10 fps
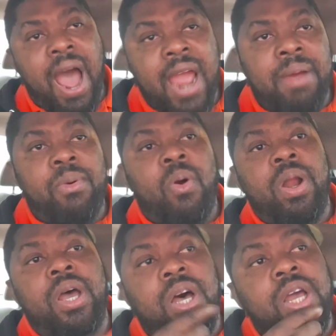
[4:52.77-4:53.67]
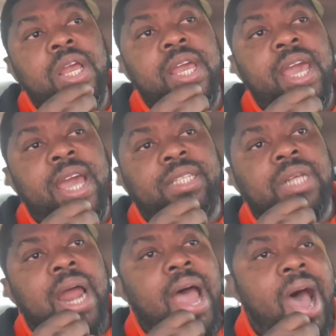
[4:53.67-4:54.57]
I am going to head
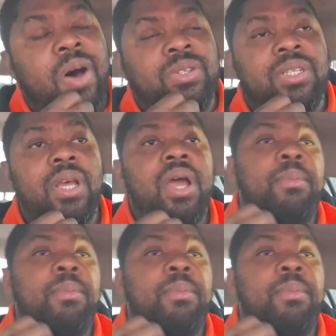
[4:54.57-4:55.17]
to the house.